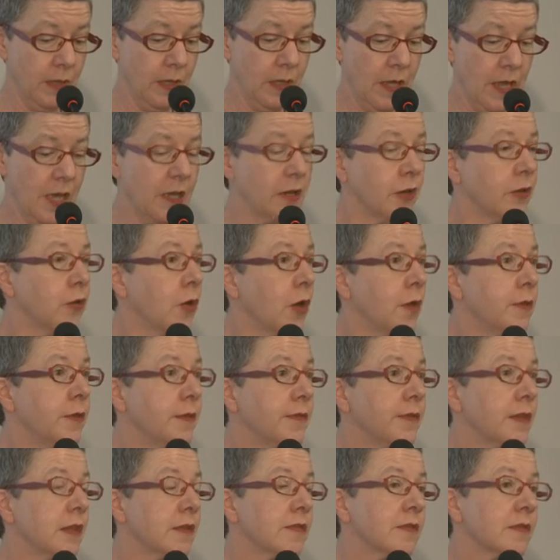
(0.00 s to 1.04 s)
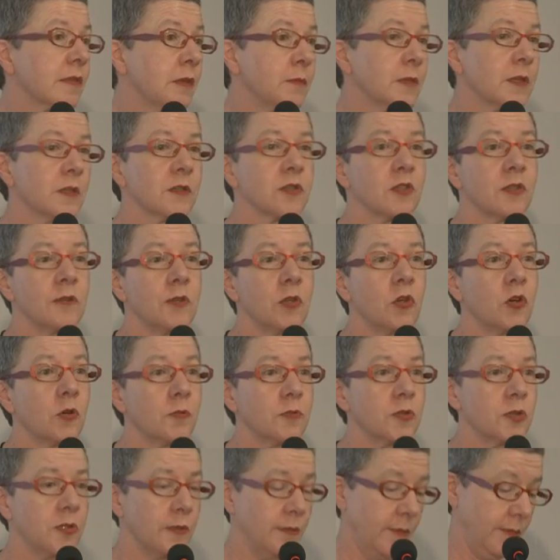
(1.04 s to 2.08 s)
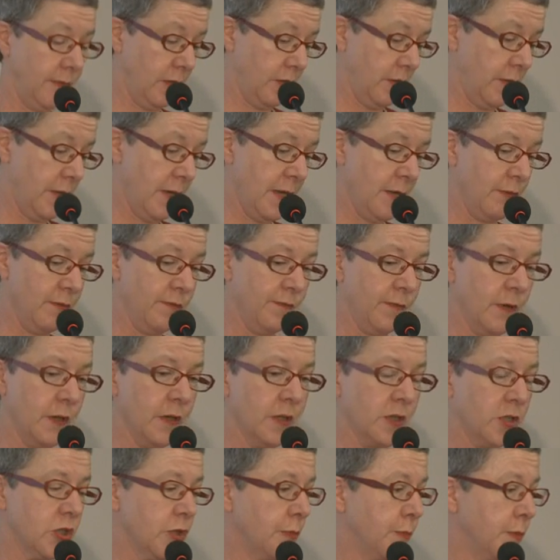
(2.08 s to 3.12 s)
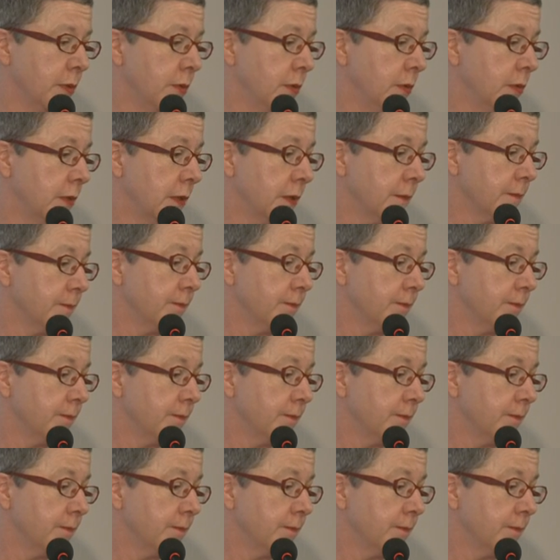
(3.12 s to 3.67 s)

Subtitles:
And I know that they're similar to the options that you have via Te Puna.